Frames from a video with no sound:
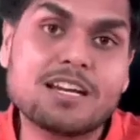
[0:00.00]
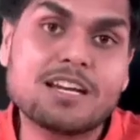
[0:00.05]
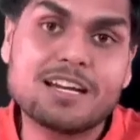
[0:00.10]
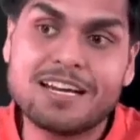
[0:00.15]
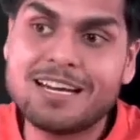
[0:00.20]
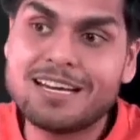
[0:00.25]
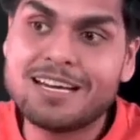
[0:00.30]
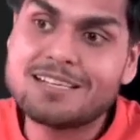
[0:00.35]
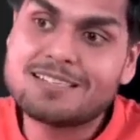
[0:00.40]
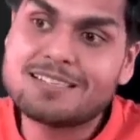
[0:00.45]

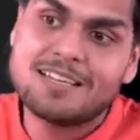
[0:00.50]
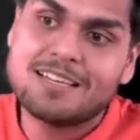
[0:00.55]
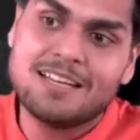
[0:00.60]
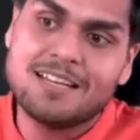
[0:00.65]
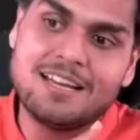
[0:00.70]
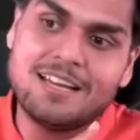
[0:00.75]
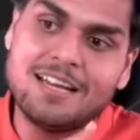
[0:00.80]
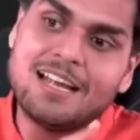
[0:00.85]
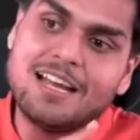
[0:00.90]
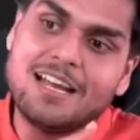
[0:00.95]
is
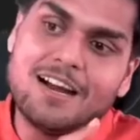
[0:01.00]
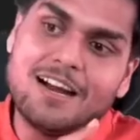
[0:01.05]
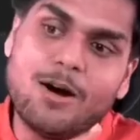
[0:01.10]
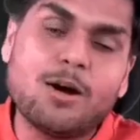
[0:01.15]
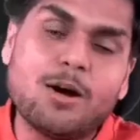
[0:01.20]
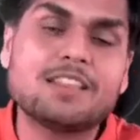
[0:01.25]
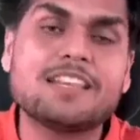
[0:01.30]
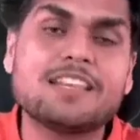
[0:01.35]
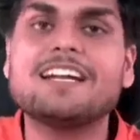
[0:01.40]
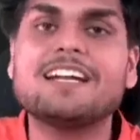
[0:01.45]

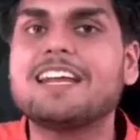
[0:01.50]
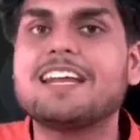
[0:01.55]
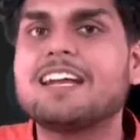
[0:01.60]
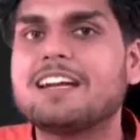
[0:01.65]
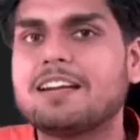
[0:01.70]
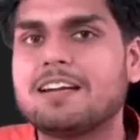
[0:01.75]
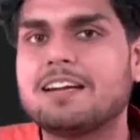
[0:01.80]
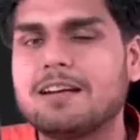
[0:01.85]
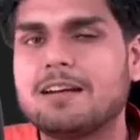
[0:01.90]
authenticated.